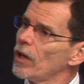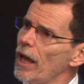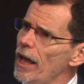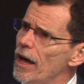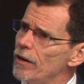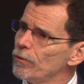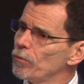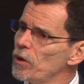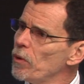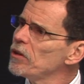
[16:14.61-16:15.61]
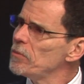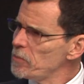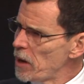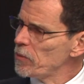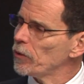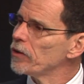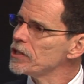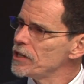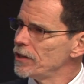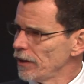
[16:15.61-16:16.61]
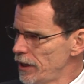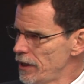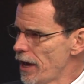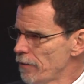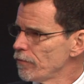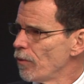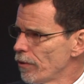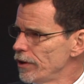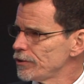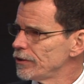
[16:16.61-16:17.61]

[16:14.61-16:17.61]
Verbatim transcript: And we want them to be able to articulate that for us.